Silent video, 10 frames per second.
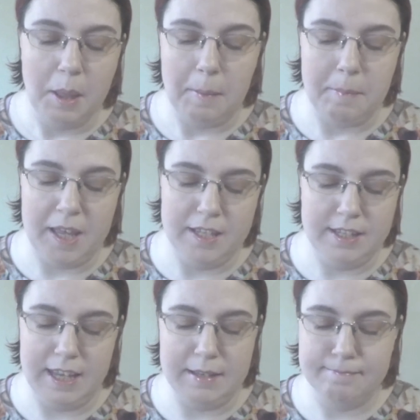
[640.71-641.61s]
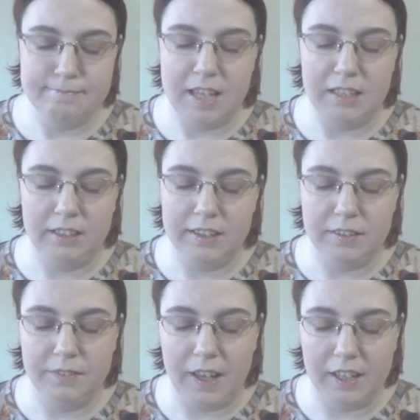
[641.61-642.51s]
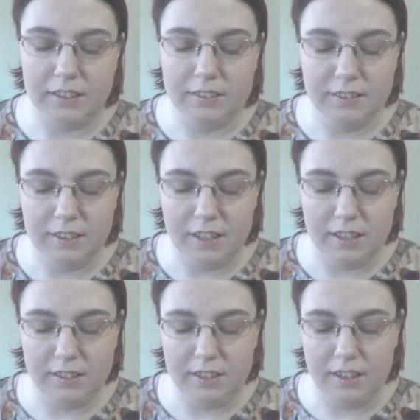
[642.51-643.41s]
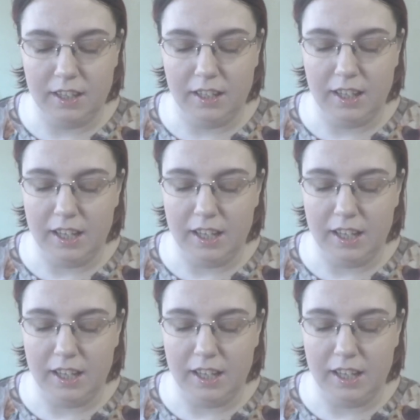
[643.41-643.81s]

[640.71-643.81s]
But, yeah. I like the fact that I did that.